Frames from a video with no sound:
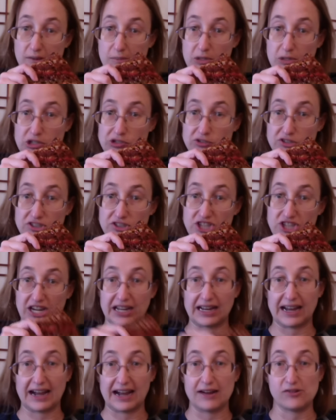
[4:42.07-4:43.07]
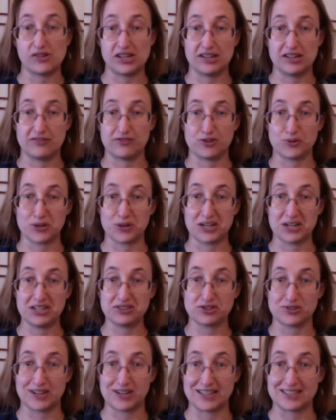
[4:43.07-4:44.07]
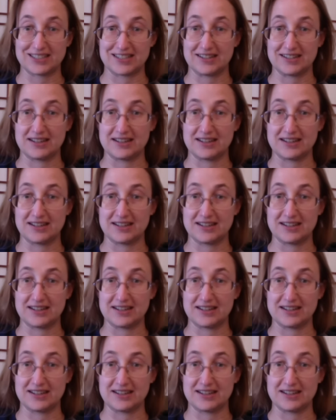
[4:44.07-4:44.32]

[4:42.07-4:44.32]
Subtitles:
you can check it out if you're interested.